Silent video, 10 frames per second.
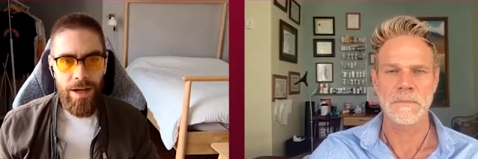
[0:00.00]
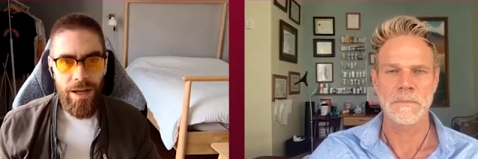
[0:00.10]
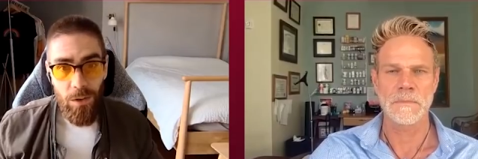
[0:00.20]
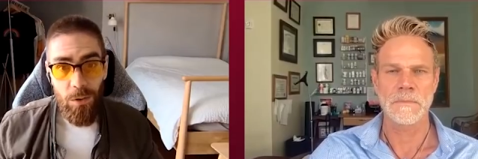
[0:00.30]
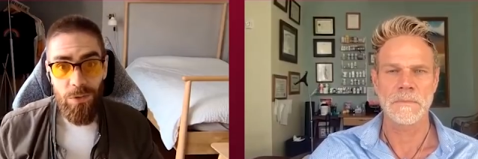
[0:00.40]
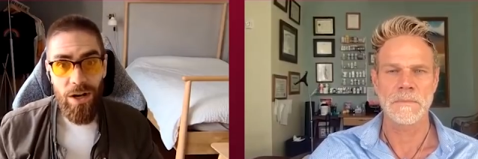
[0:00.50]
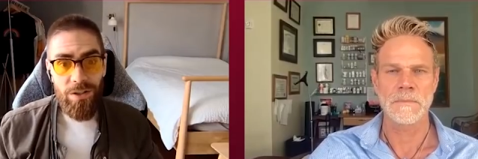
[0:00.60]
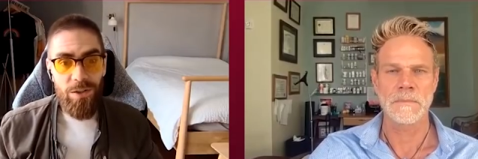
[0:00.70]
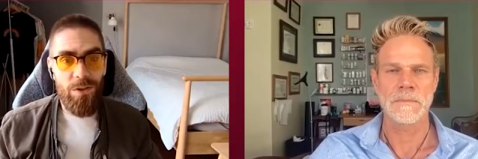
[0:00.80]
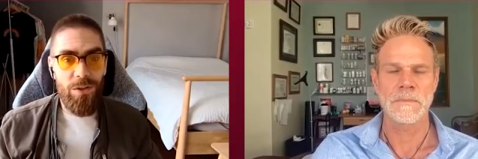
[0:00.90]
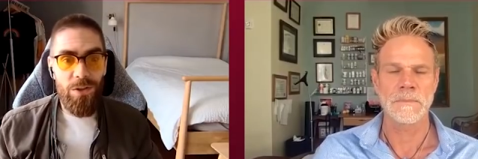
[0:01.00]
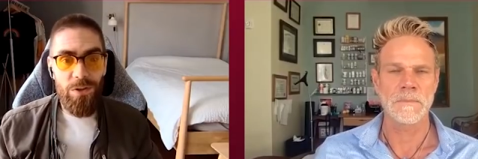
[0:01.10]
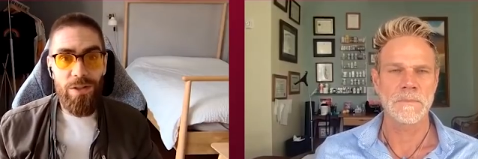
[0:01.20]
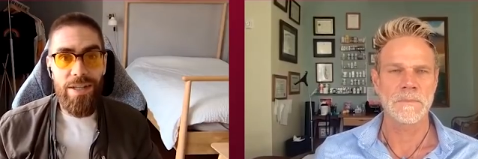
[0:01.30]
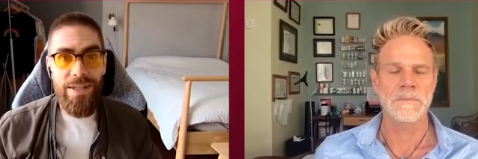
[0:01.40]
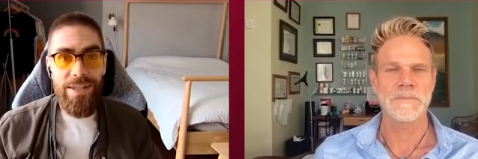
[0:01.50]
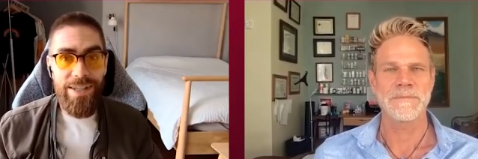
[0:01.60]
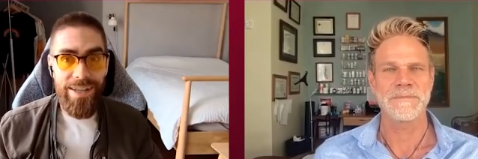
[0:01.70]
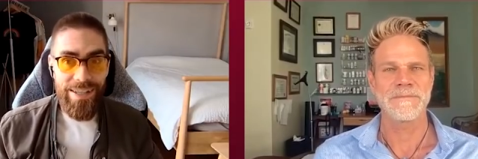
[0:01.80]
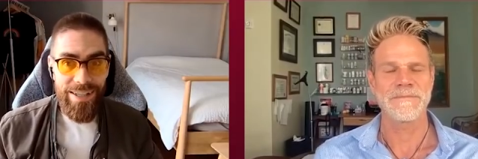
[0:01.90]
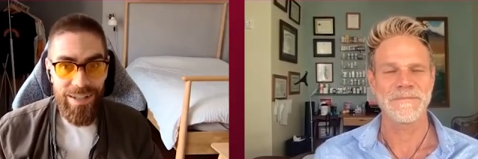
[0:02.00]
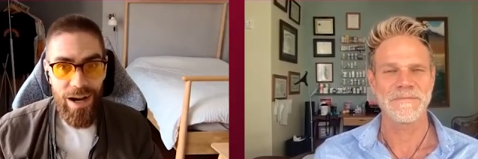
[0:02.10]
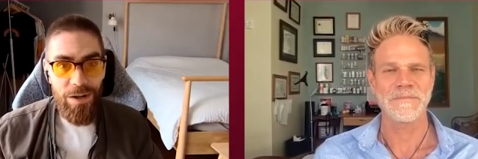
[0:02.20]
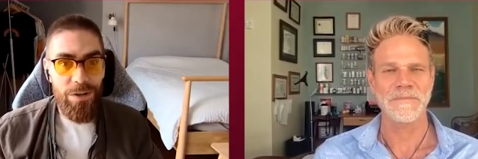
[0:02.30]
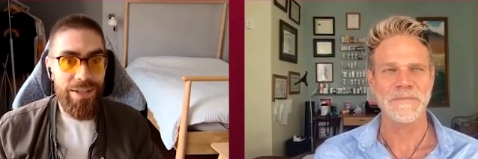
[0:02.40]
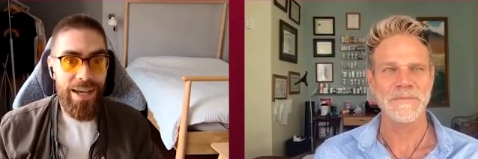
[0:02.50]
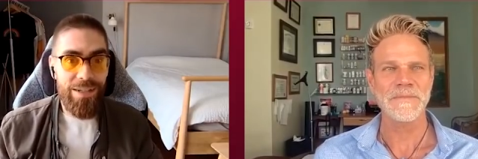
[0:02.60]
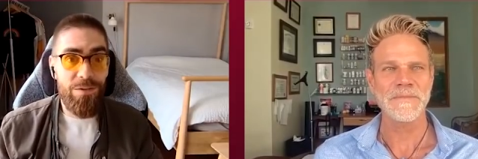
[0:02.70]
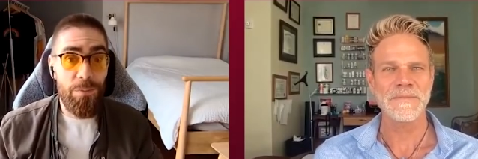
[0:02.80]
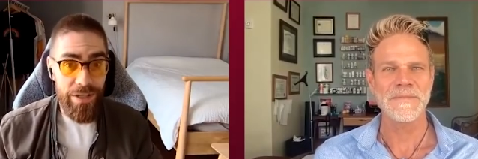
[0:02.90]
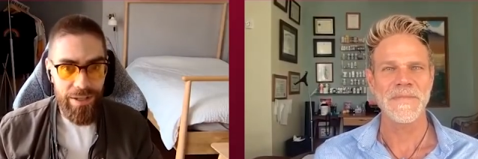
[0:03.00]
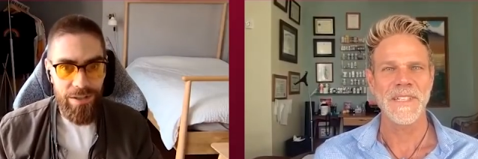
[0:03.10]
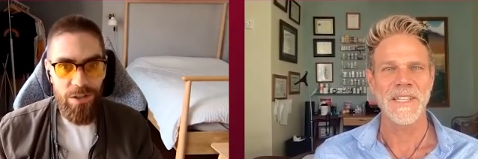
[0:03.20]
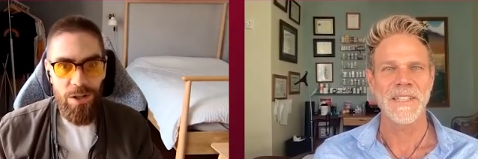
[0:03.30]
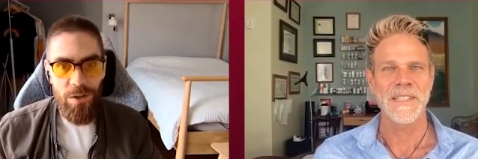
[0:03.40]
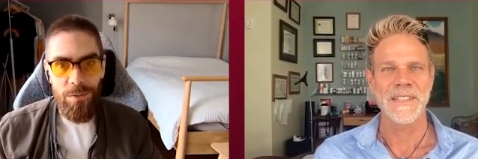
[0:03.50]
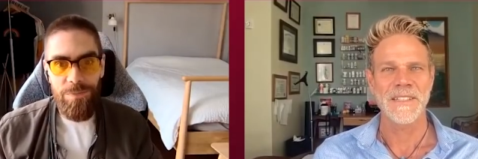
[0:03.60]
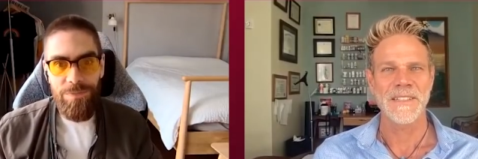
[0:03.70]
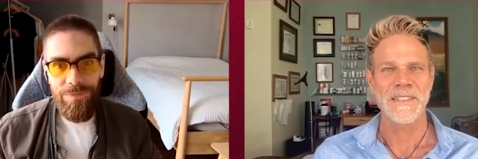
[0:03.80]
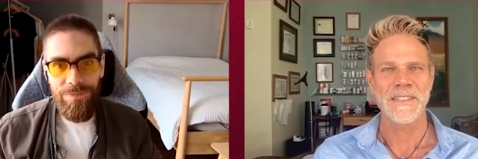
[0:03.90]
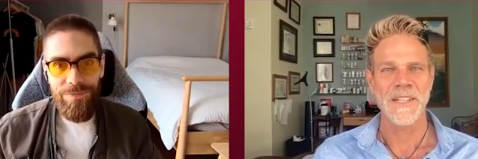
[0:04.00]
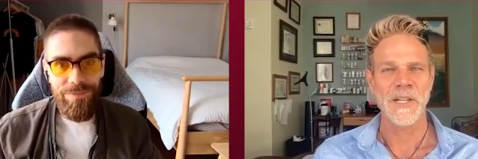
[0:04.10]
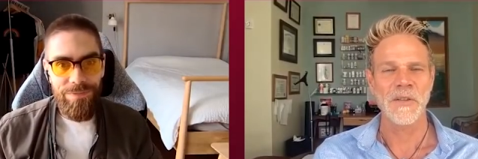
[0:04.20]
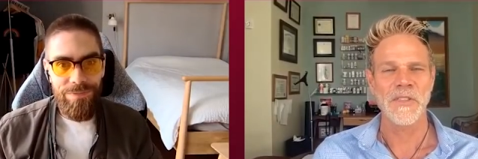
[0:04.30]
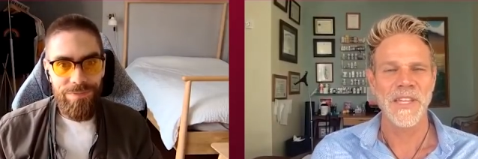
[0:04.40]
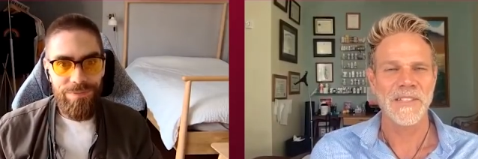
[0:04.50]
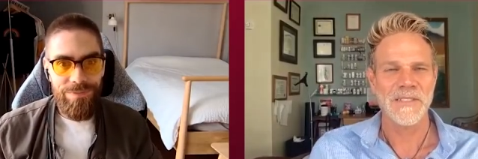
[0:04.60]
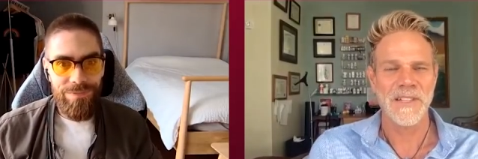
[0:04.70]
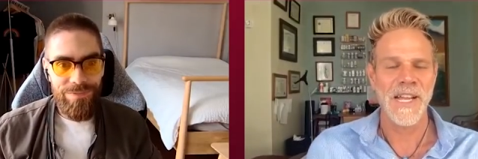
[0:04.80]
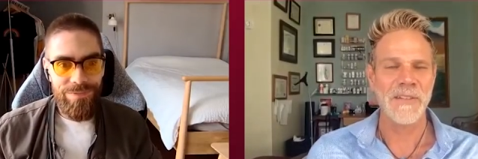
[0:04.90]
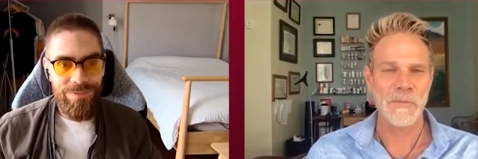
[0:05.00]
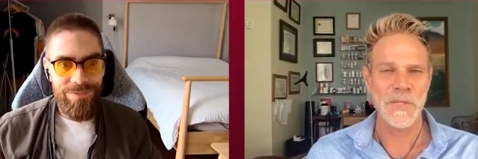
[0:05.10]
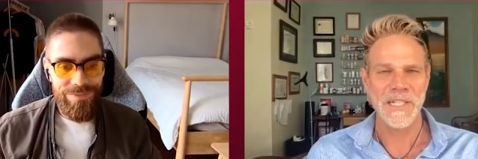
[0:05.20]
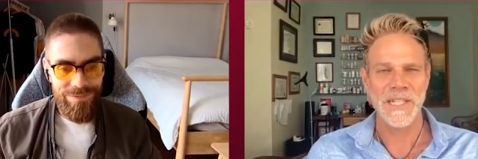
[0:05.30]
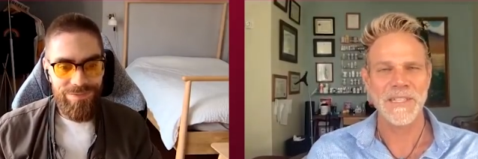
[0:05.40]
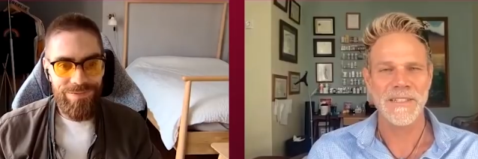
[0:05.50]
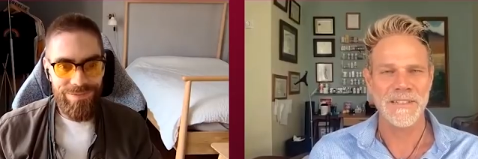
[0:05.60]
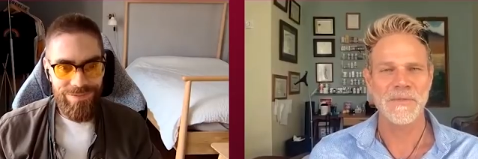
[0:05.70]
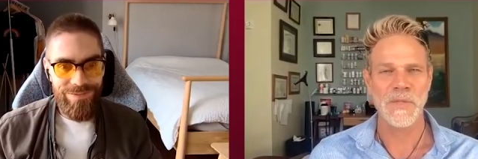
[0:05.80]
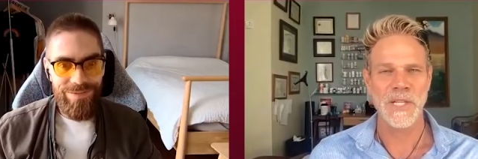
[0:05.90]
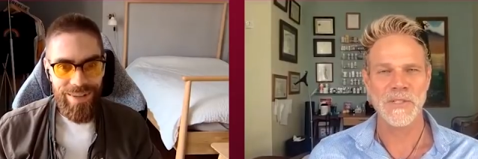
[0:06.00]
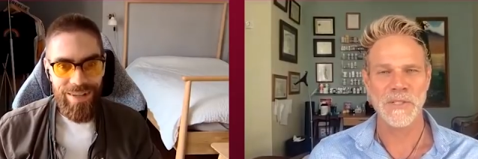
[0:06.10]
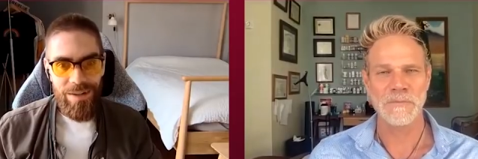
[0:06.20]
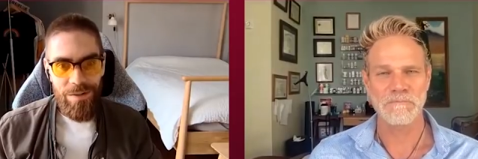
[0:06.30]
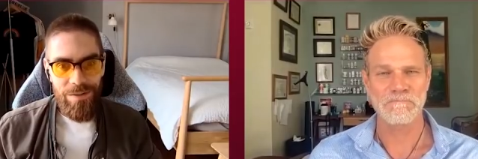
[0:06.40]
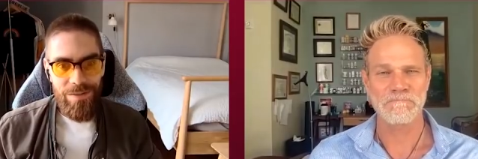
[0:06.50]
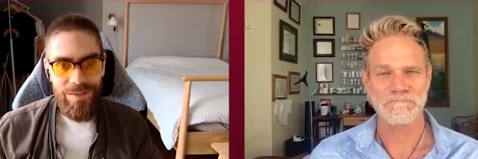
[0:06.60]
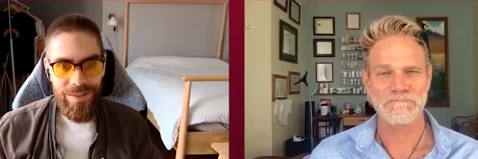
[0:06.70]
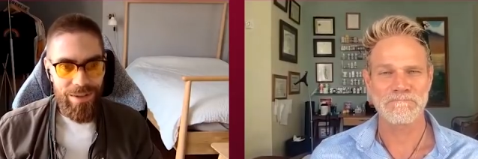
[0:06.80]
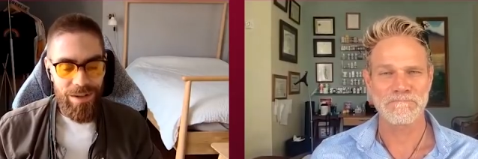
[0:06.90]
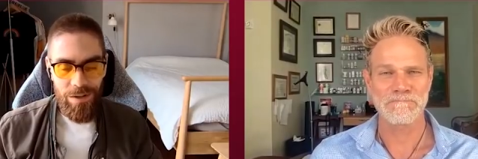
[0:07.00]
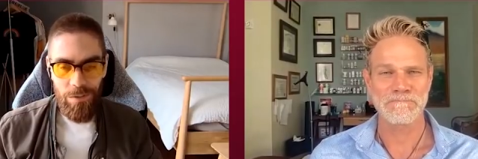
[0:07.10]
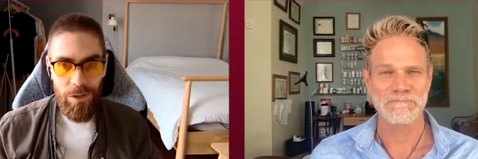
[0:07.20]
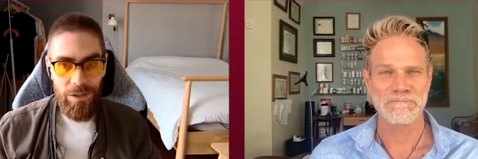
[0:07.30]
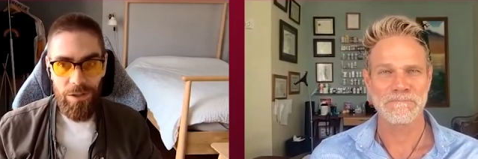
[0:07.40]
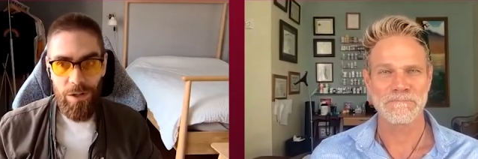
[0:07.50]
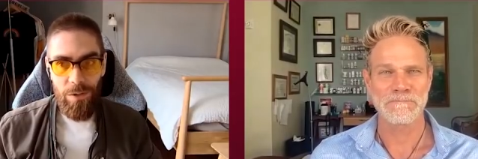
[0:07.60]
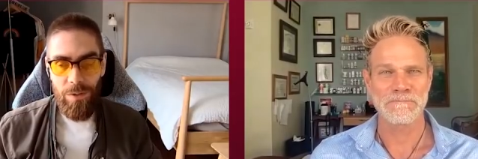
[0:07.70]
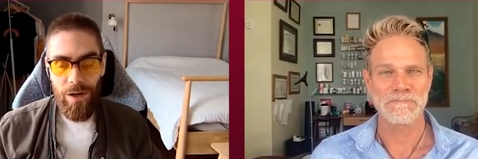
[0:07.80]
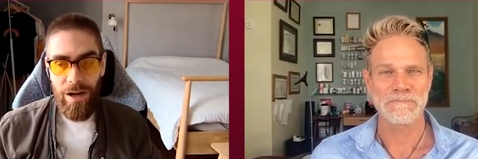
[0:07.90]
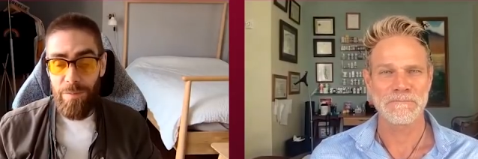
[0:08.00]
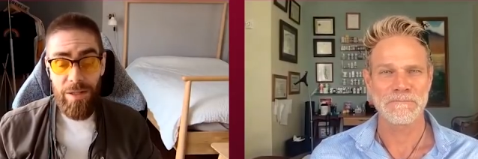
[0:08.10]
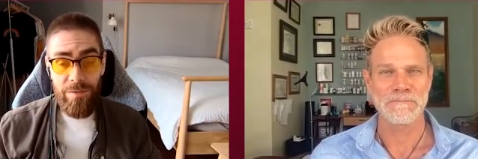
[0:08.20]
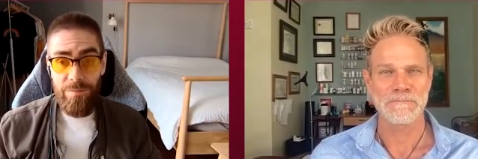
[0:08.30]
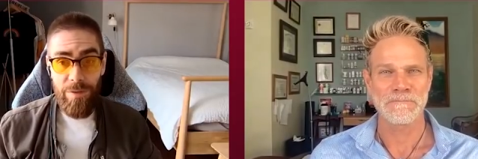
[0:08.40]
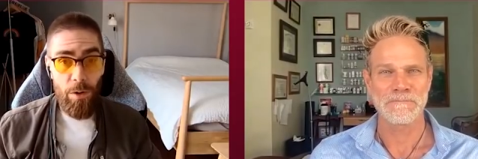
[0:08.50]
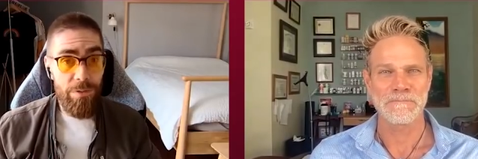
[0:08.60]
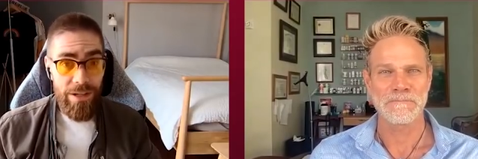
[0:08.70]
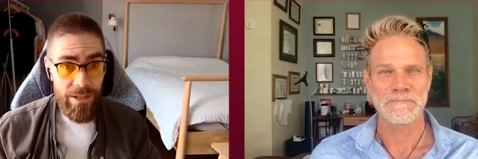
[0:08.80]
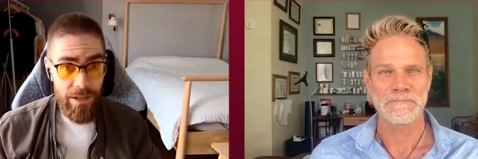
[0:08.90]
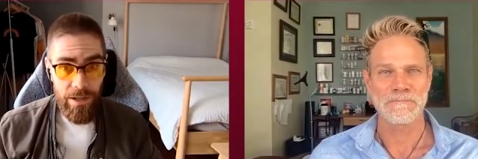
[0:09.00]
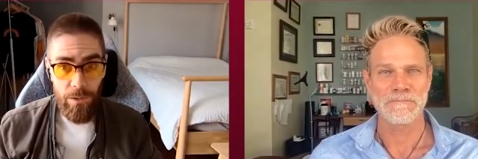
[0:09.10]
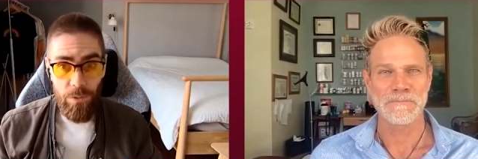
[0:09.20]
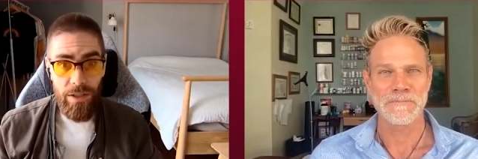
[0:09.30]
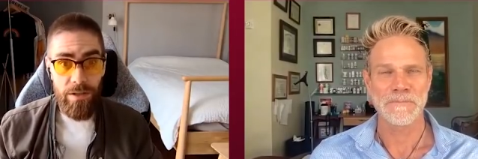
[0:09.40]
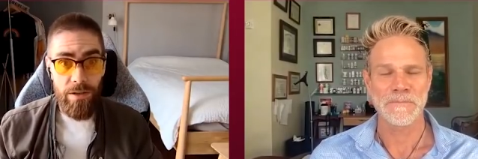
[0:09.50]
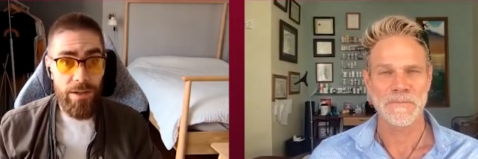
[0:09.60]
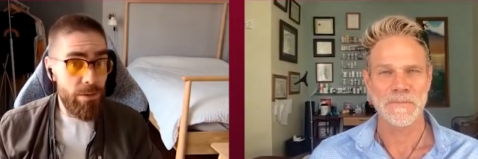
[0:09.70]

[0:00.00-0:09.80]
Speaker 1: Hello, Dr. Lieurance. It's an honor. Thanks for being on the show.
Speaker 2: Oh, thanks for having me, Nick. Pleasure.
Speaker 1: Uh, well, you know, I've been very fascinated with the